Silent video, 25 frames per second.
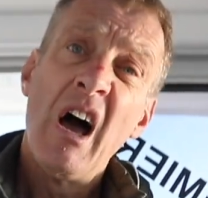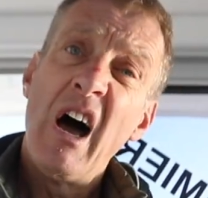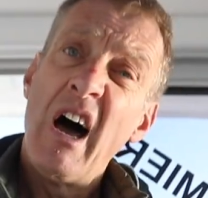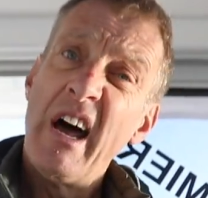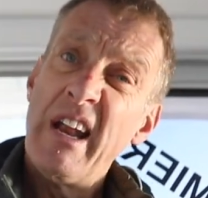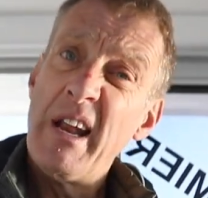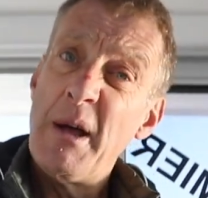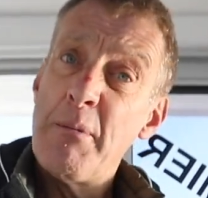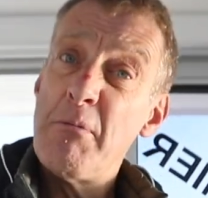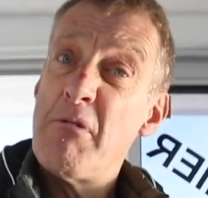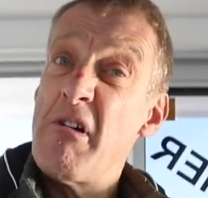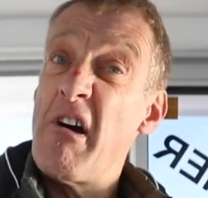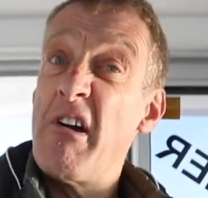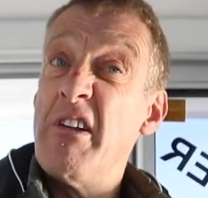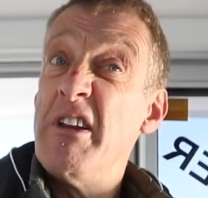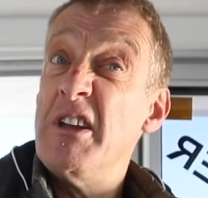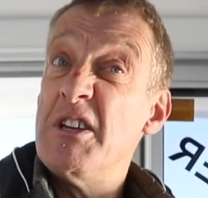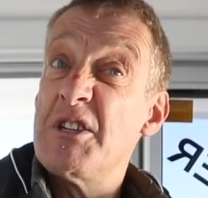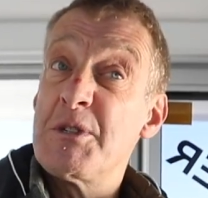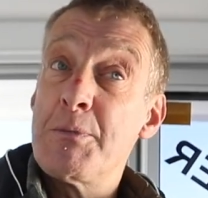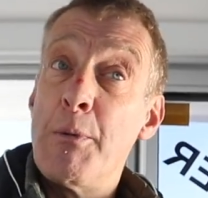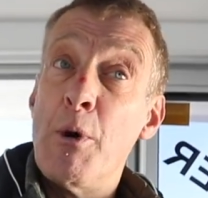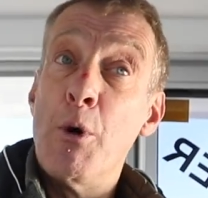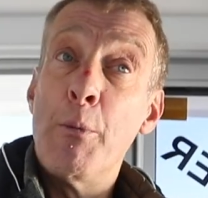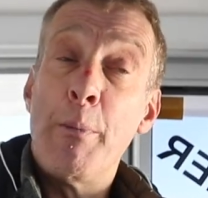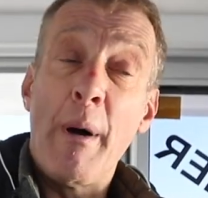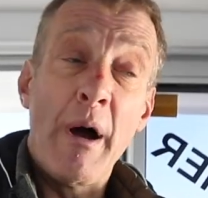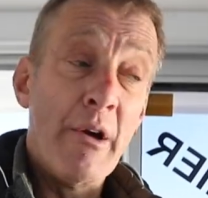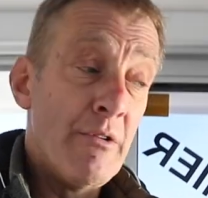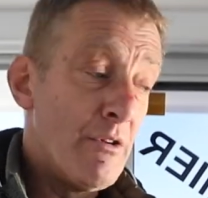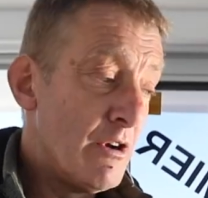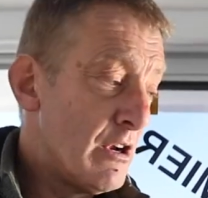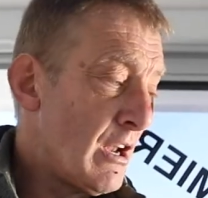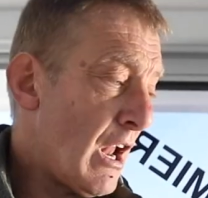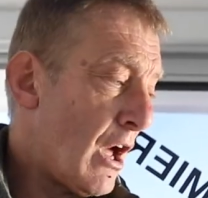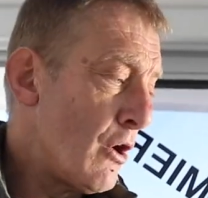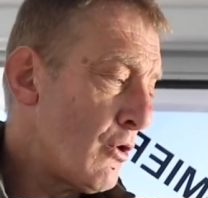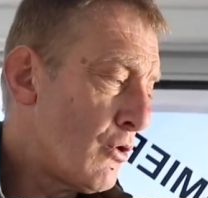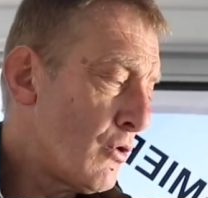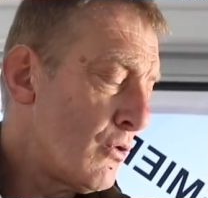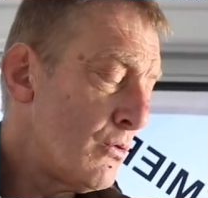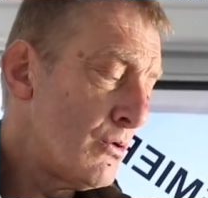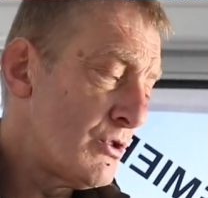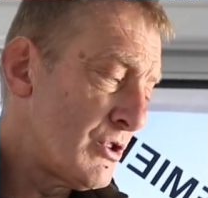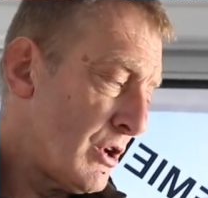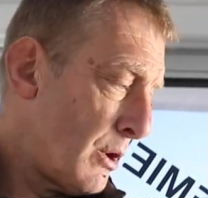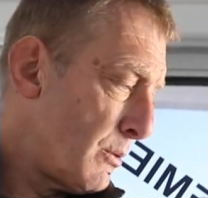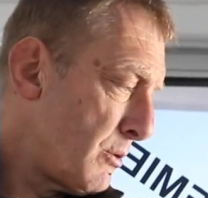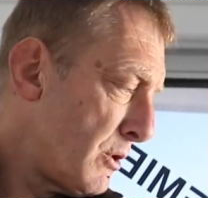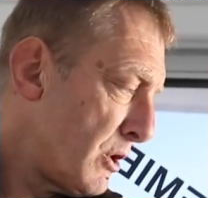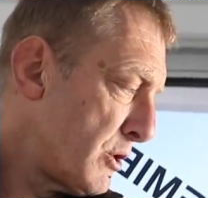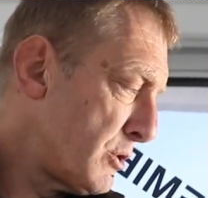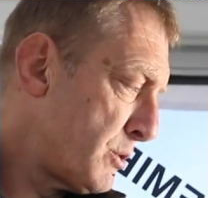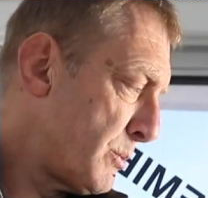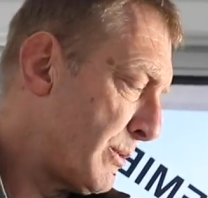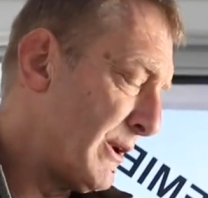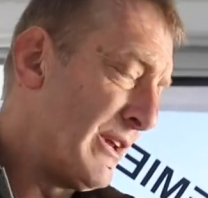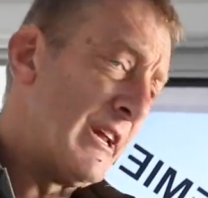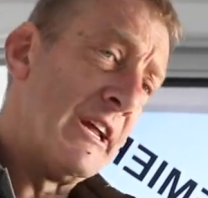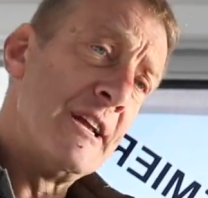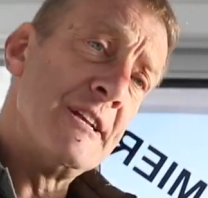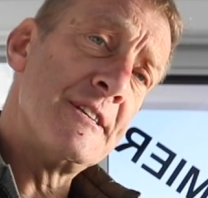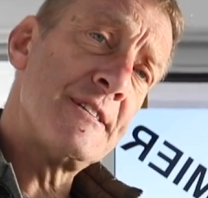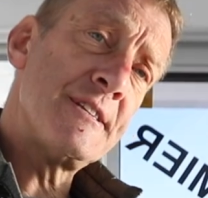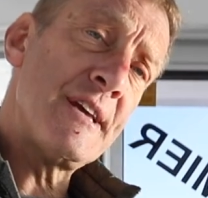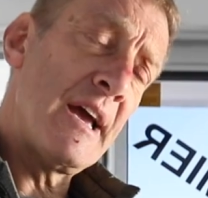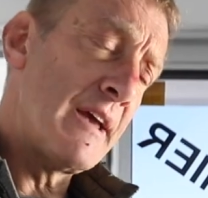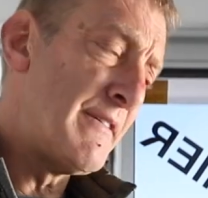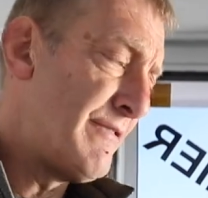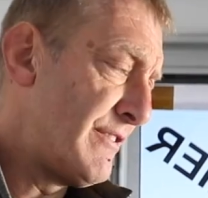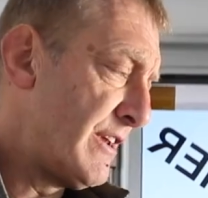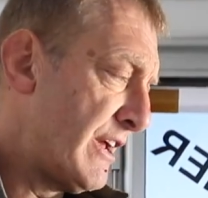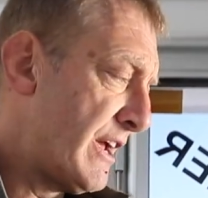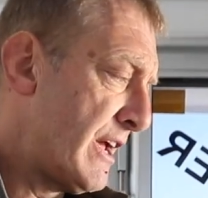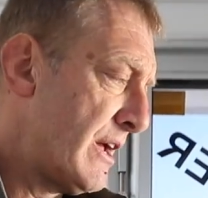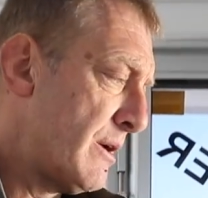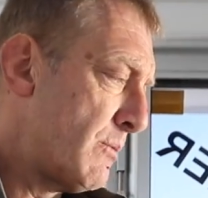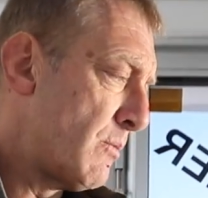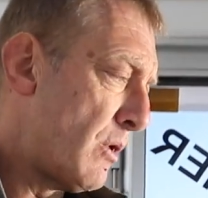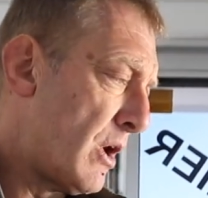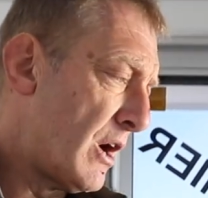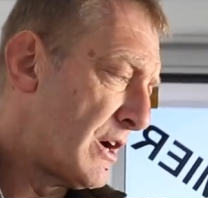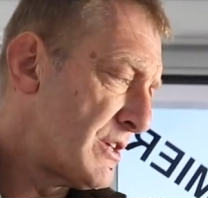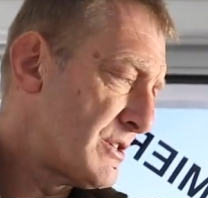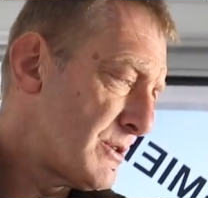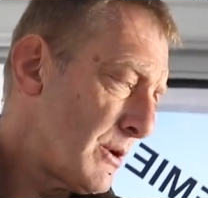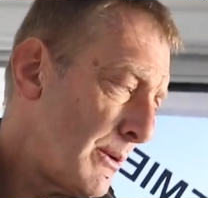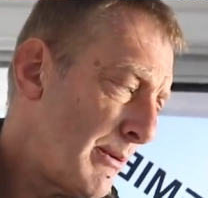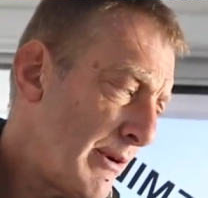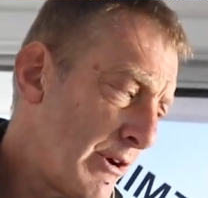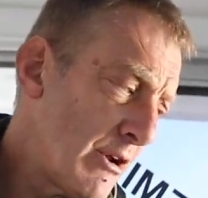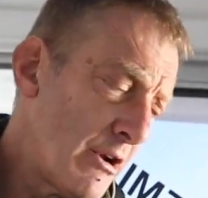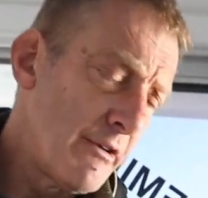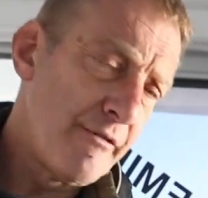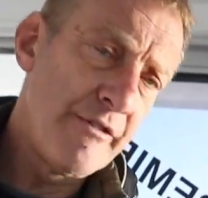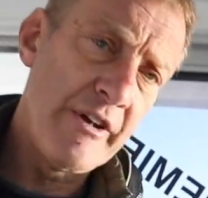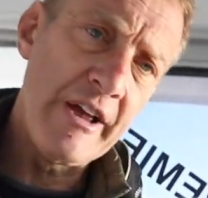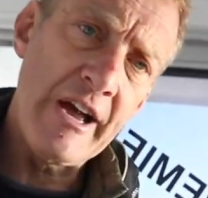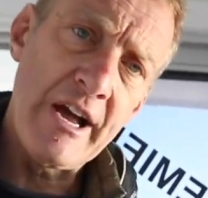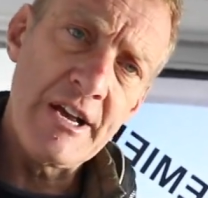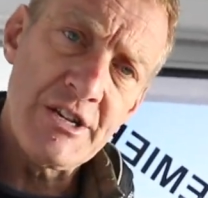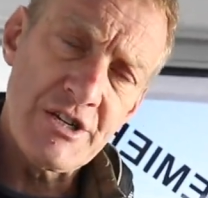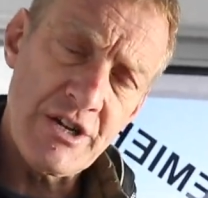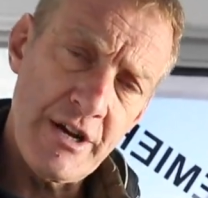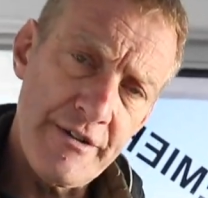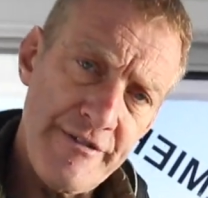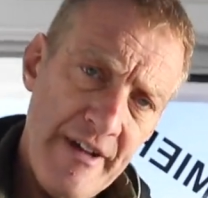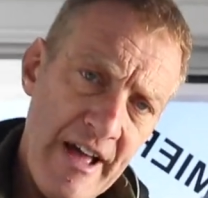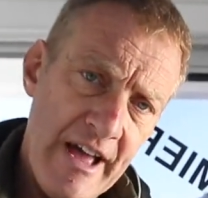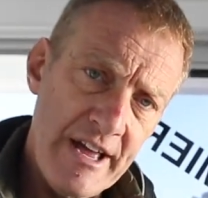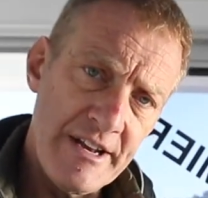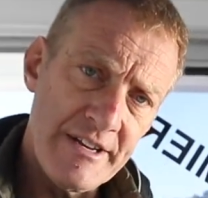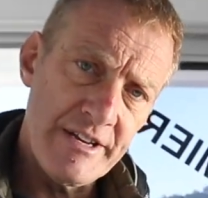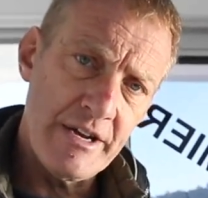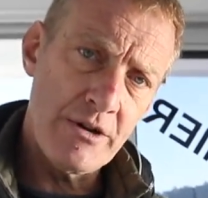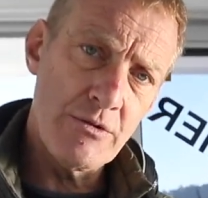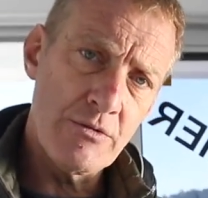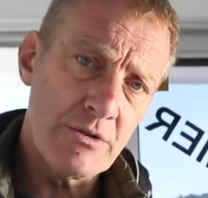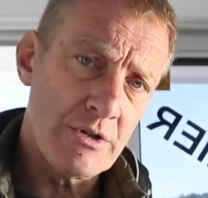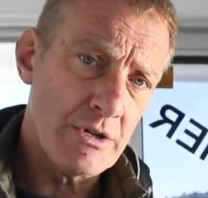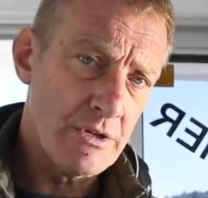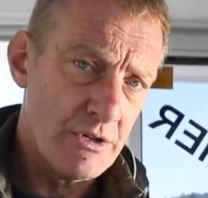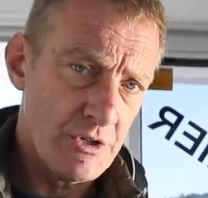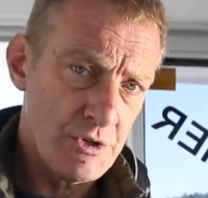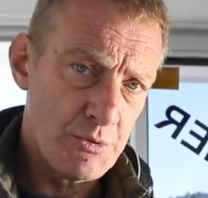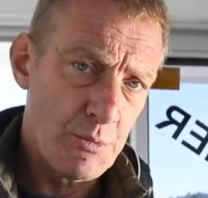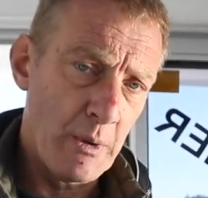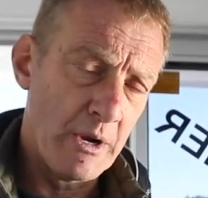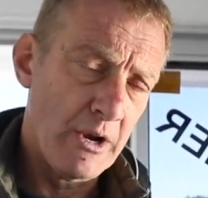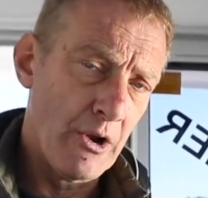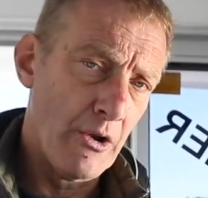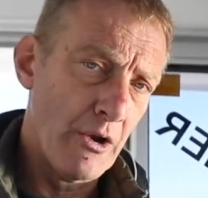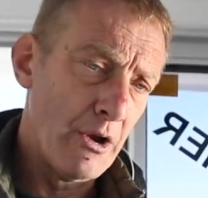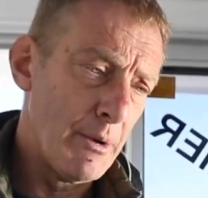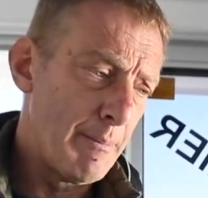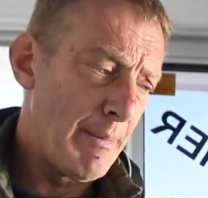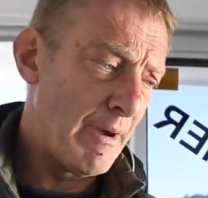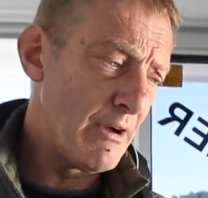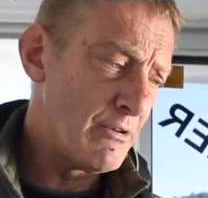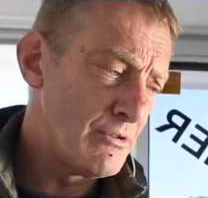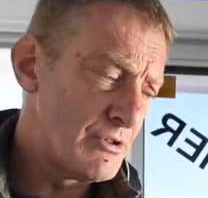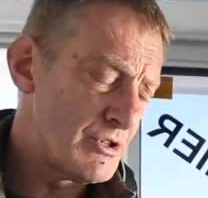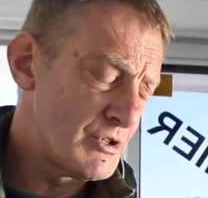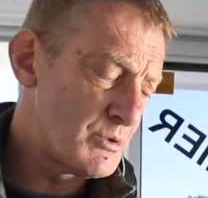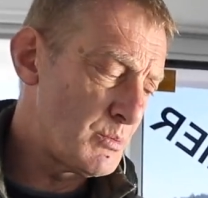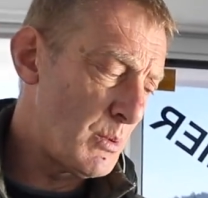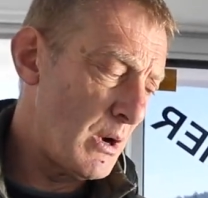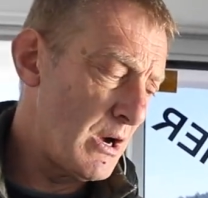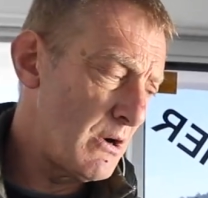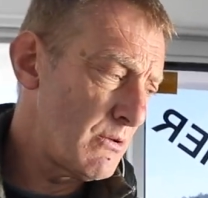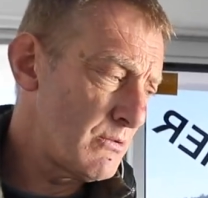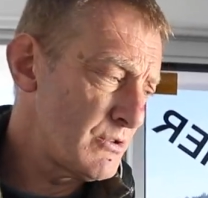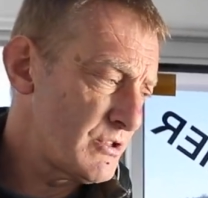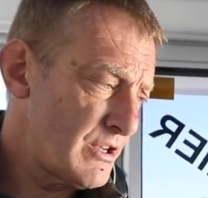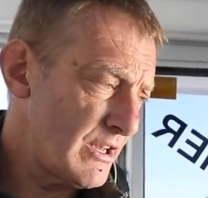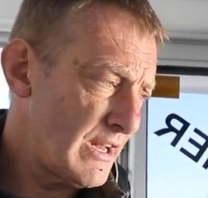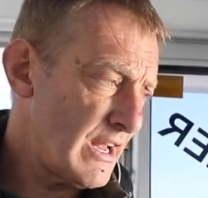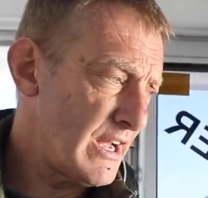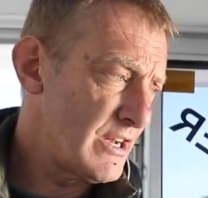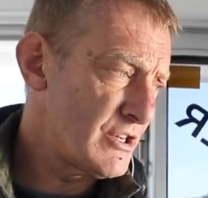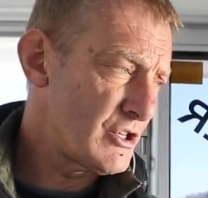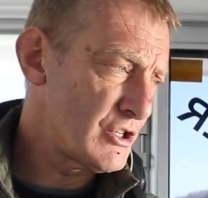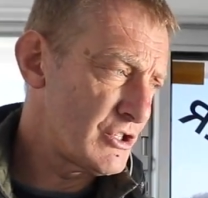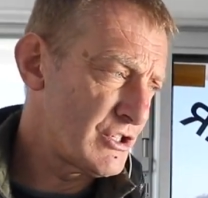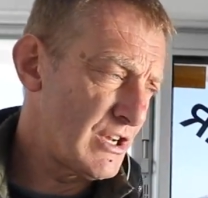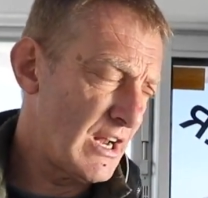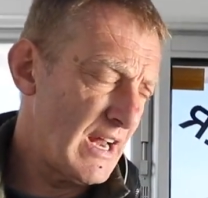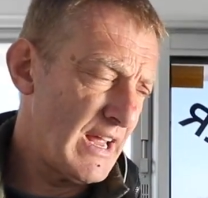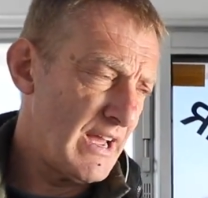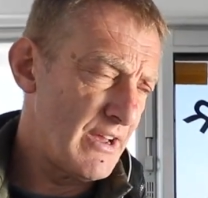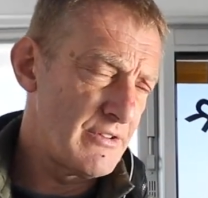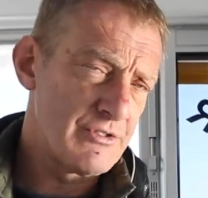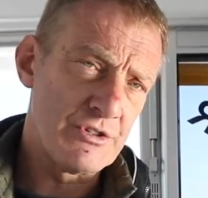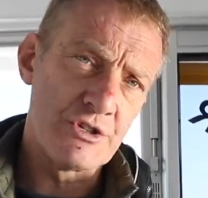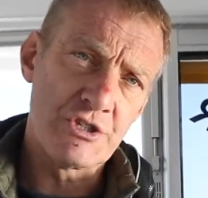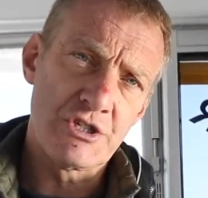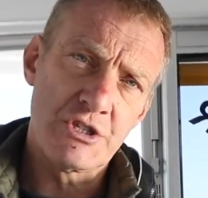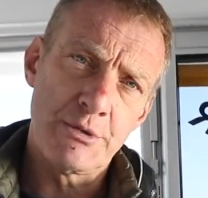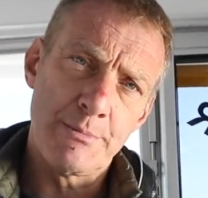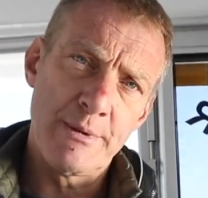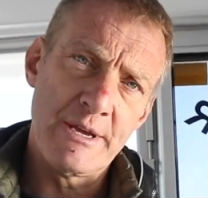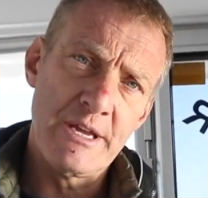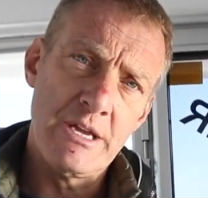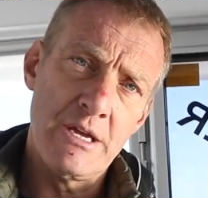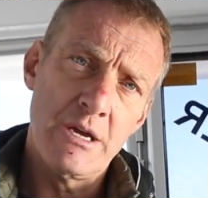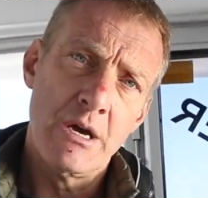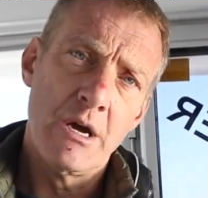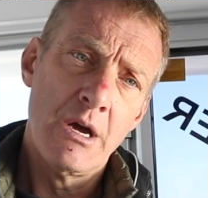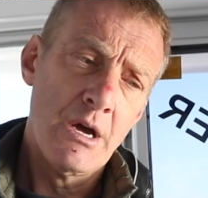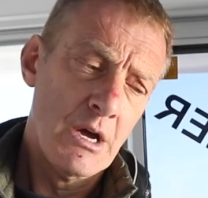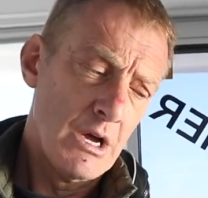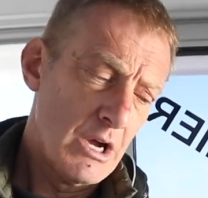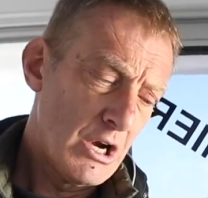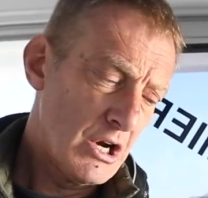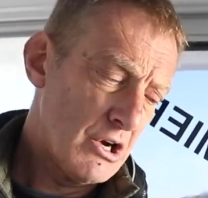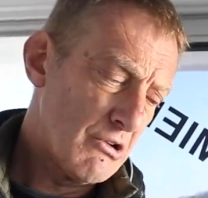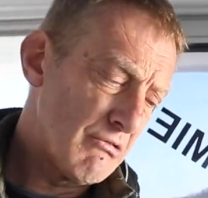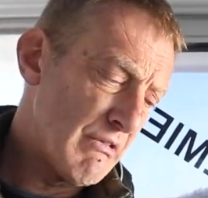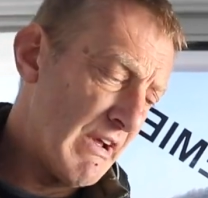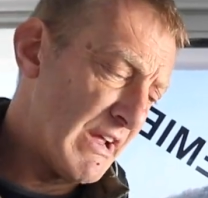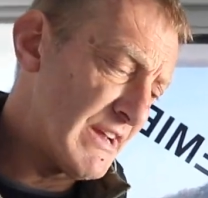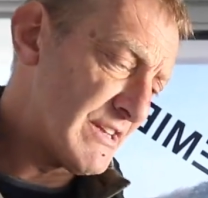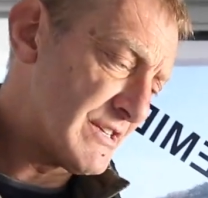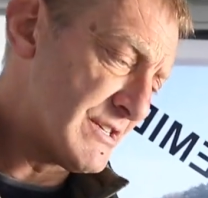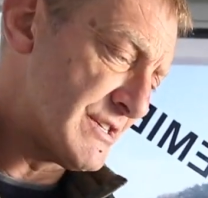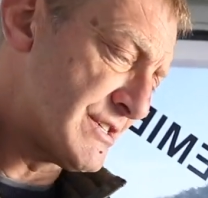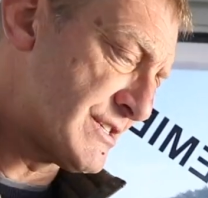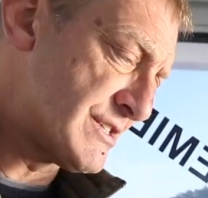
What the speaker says: And then we're only small boat and local, so what do we need safety kit wise? So we've got a VHF handheld, there's one on the boat as well, so that just allows us to be correct and